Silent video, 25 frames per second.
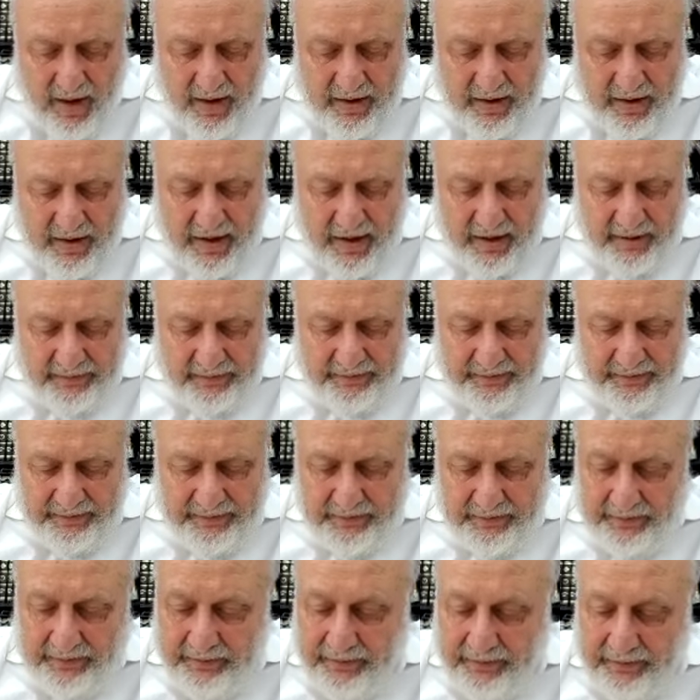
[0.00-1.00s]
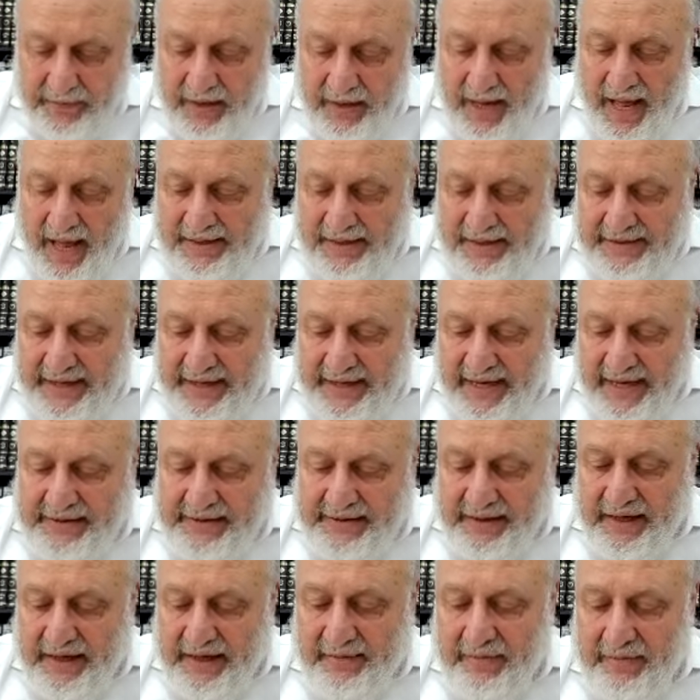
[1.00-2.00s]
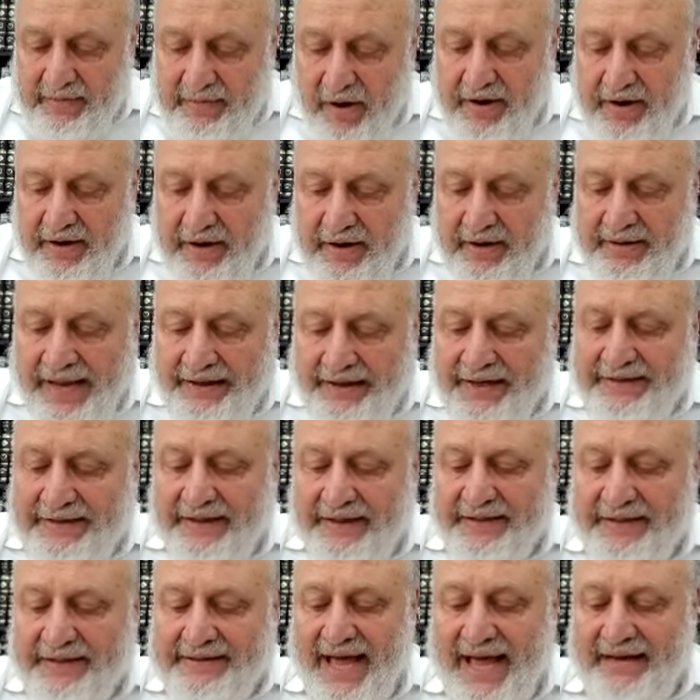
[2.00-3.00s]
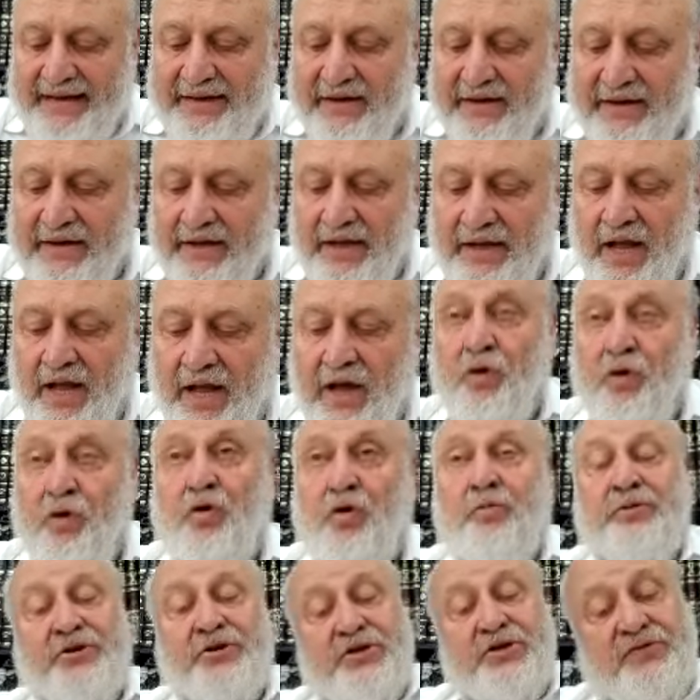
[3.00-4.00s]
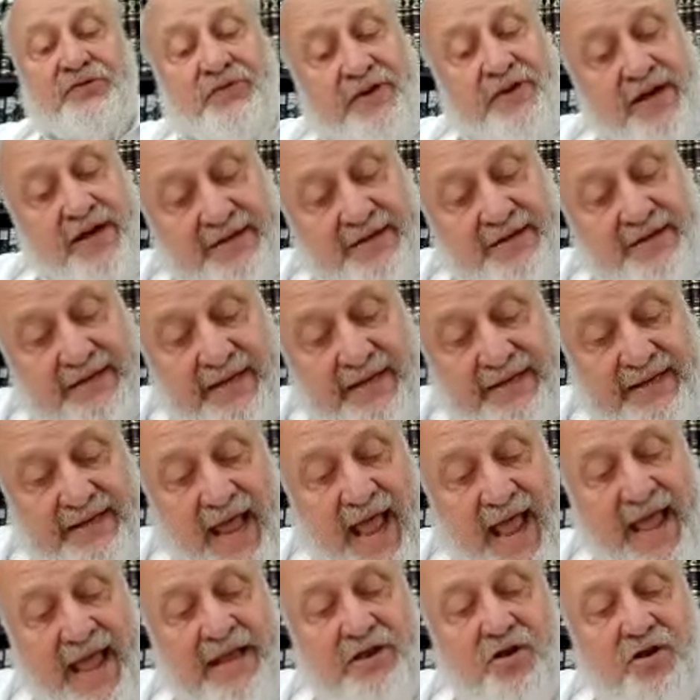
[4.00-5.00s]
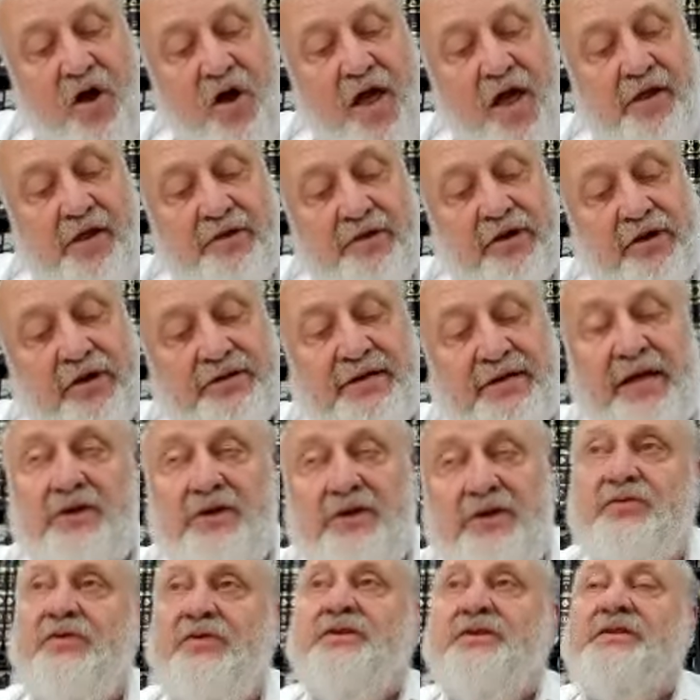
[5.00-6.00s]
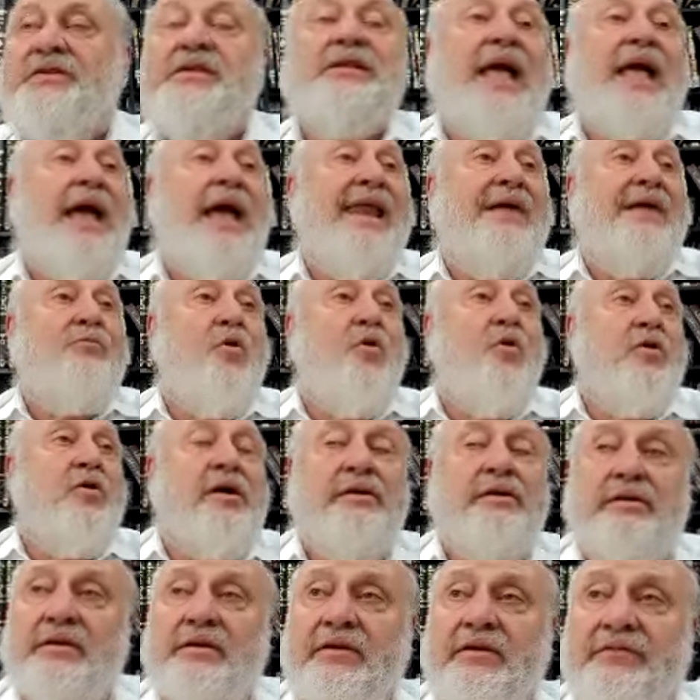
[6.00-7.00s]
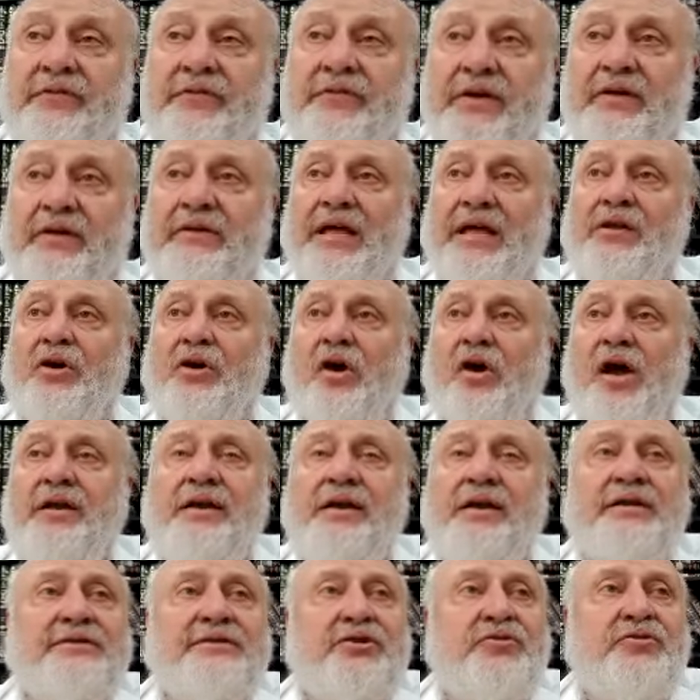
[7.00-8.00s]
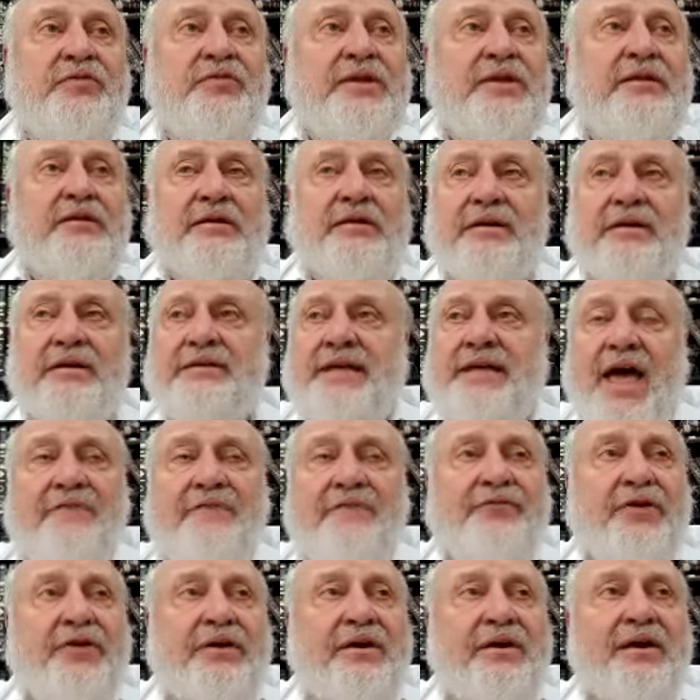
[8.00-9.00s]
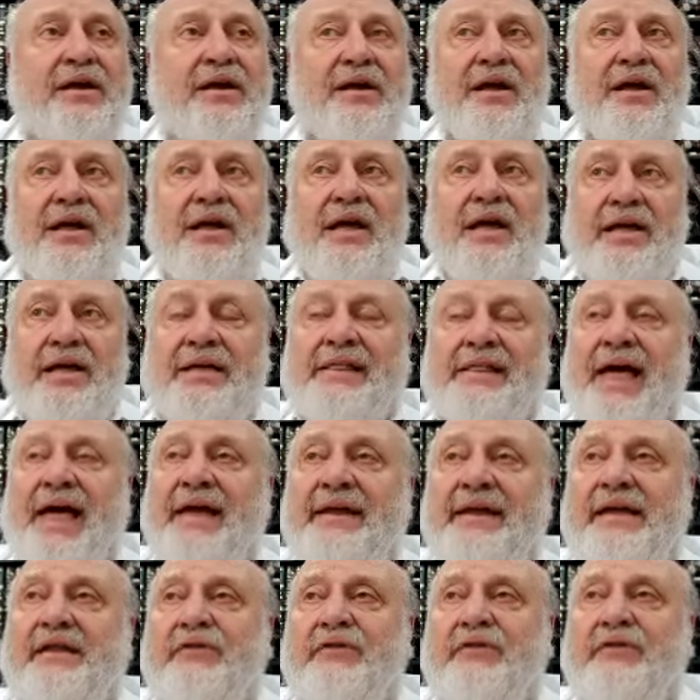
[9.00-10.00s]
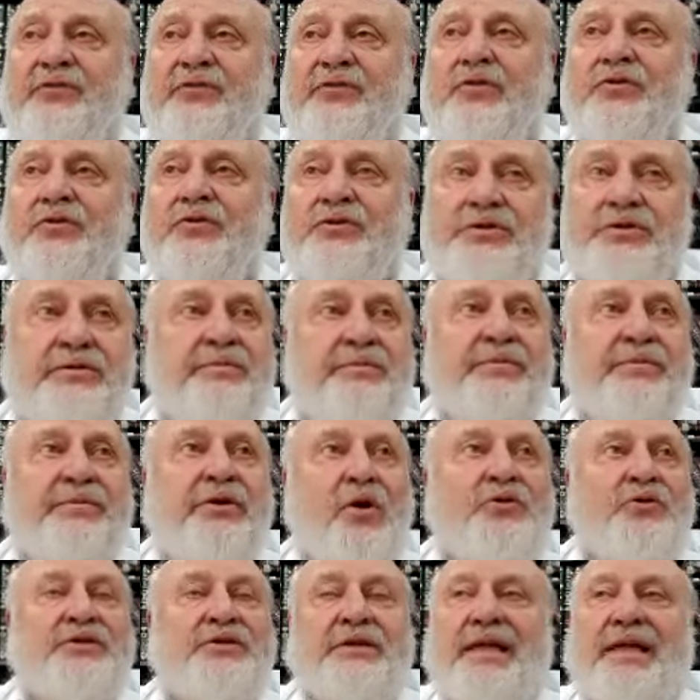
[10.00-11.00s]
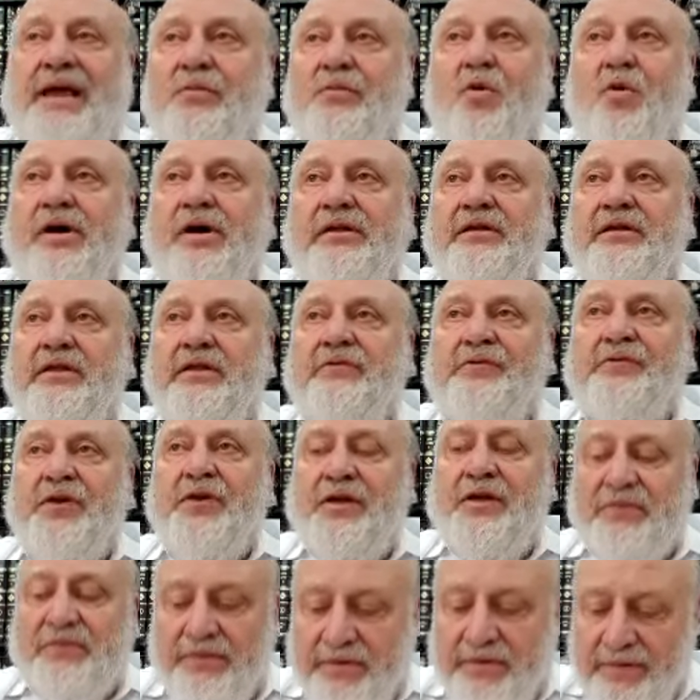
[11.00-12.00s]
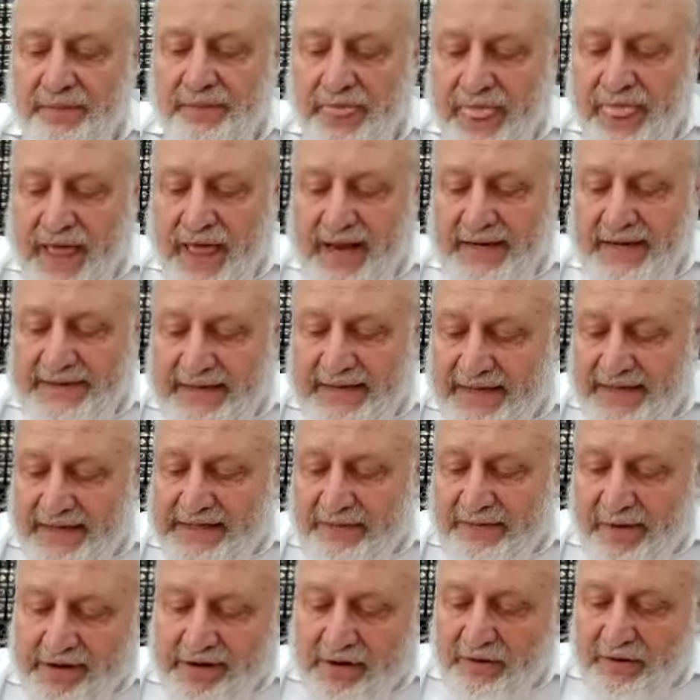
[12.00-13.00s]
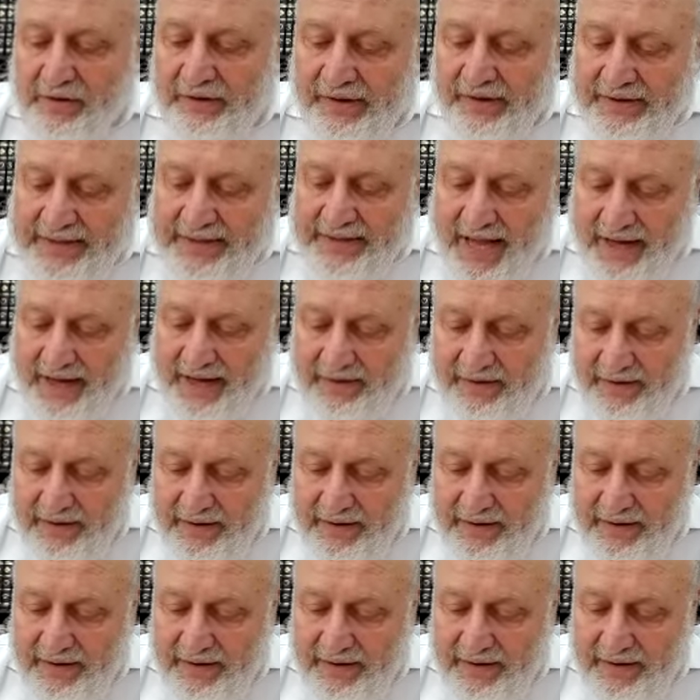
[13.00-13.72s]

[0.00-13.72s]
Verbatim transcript: Um, says the Gemara. Now let's understand. Uber Shvi it says ein Shvi still cannot walk into the field. Now it's Shvita. It's Hefker. You're allowed to eat the fruits, but you're also allowed to walk into the field. Says the Gemara. I don't understand.